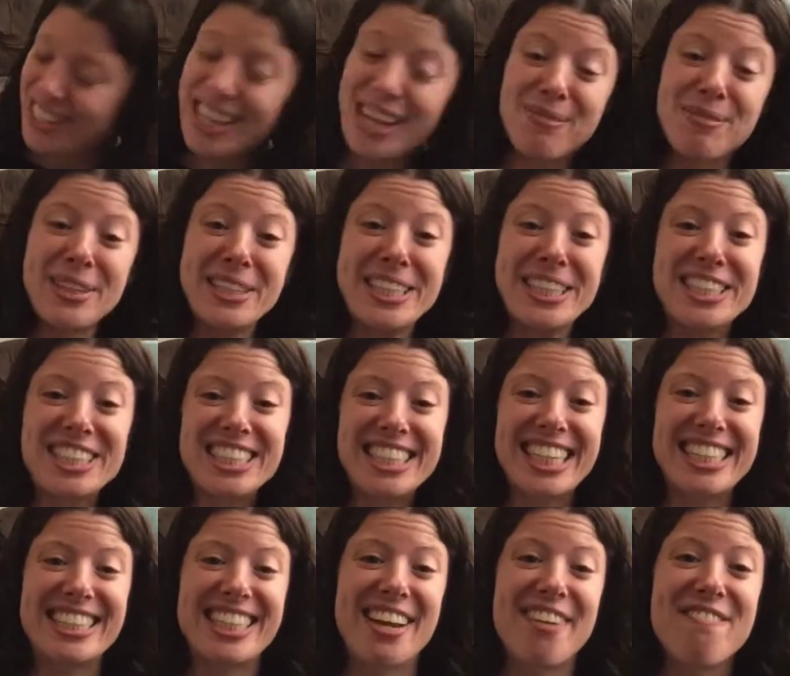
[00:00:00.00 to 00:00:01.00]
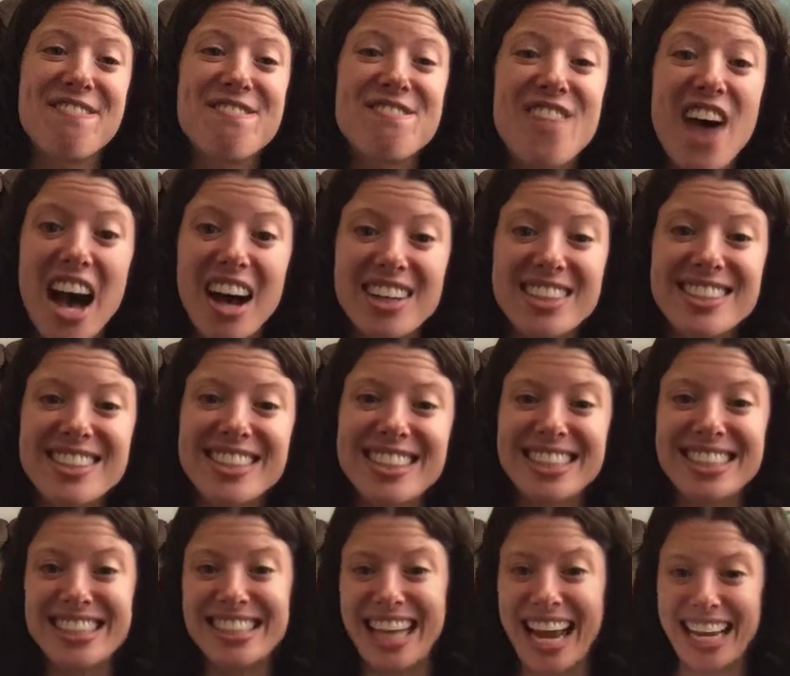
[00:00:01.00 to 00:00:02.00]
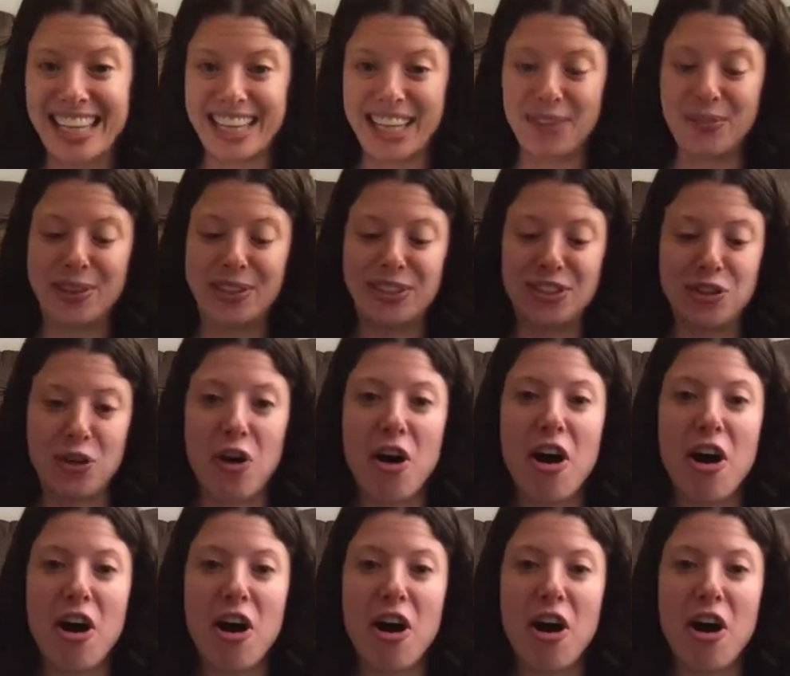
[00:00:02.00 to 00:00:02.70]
I'm going to teach us how to say fox in sign language. So